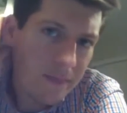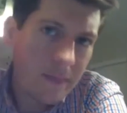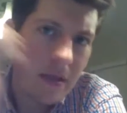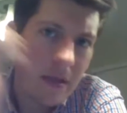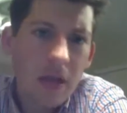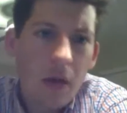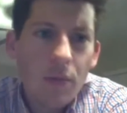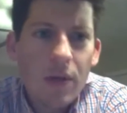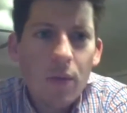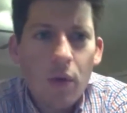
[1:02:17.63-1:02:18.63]
So I
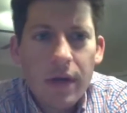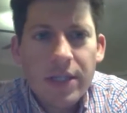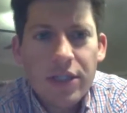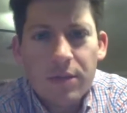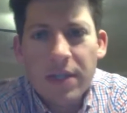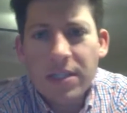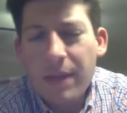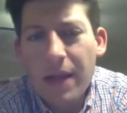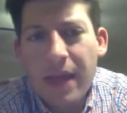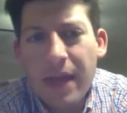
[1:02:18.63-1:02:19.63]
wouldn't worry too much
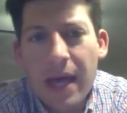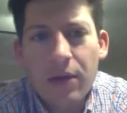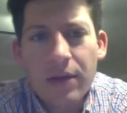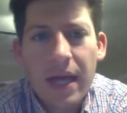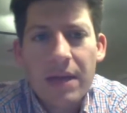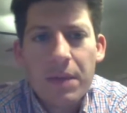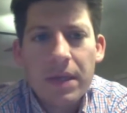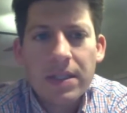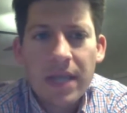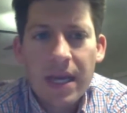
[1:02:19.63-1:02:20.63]
about that on the AP
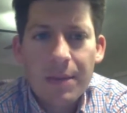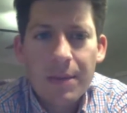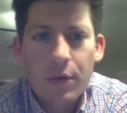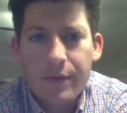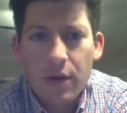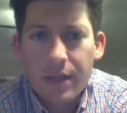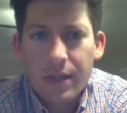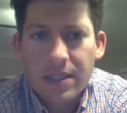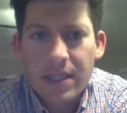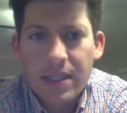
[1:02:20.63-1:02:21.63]
exam or even on this
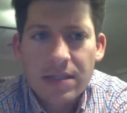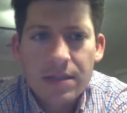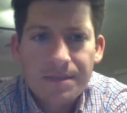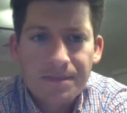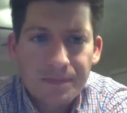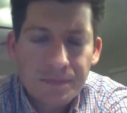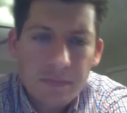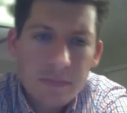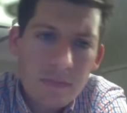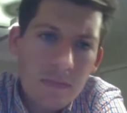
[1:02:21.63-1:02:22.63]
test.
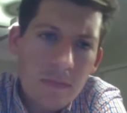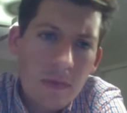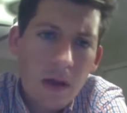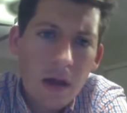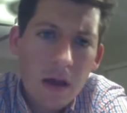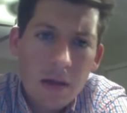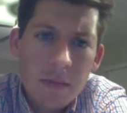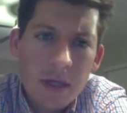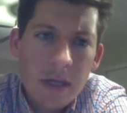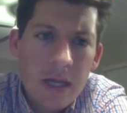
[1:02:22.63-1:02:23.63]

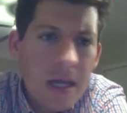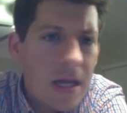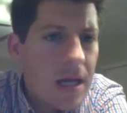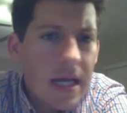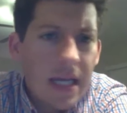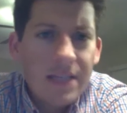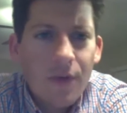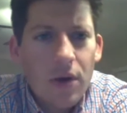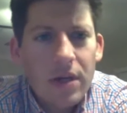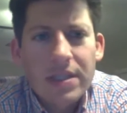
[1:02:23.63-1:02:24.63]
As
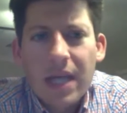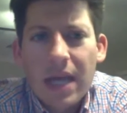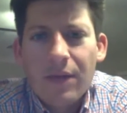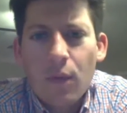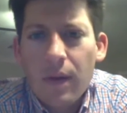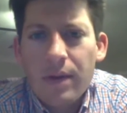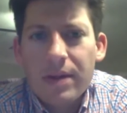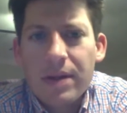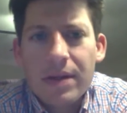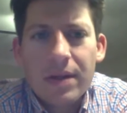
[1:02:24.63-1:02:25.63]
far as kind of what
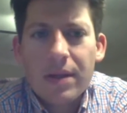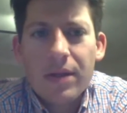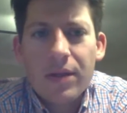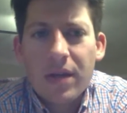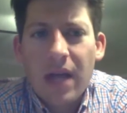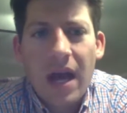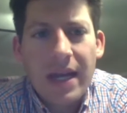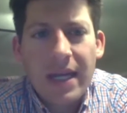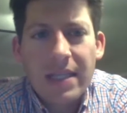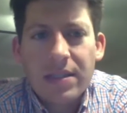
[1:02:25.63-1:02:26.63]
the
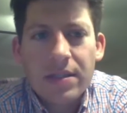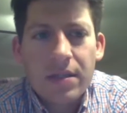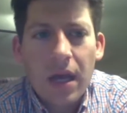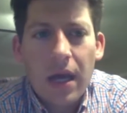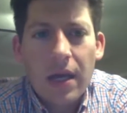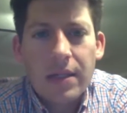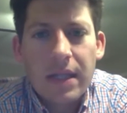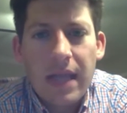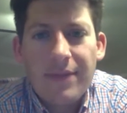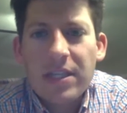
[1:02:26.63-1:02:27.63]
Khanates
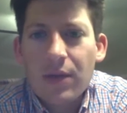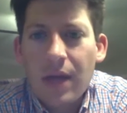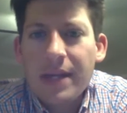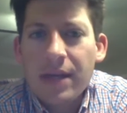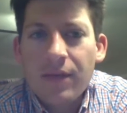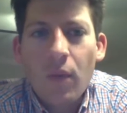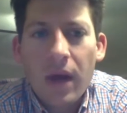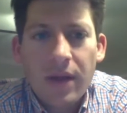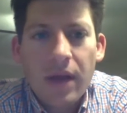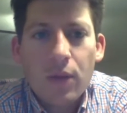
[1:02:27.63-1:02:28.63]
have a general idea of where
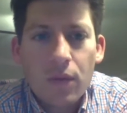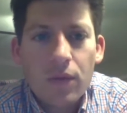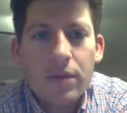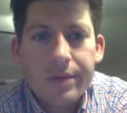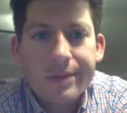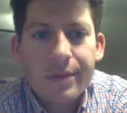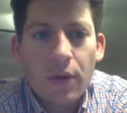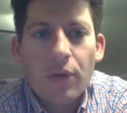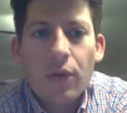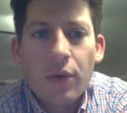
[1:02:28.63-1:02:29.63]
they ruled:
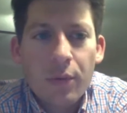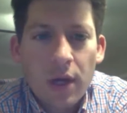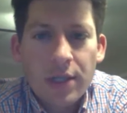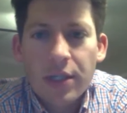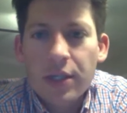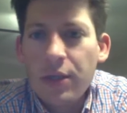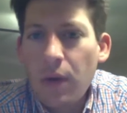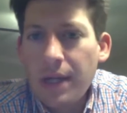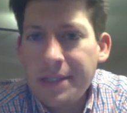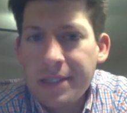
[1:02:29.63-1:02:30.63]
Golden Horde, Russia,
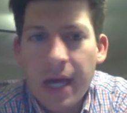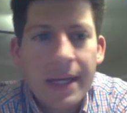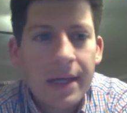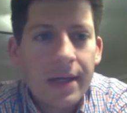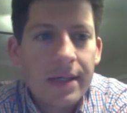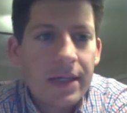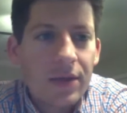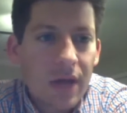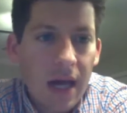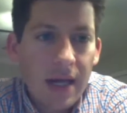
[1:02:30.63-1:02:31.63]
Yuan, China,
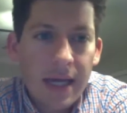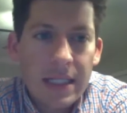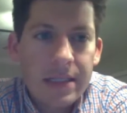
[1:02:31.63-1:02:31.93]
Ilkhanate,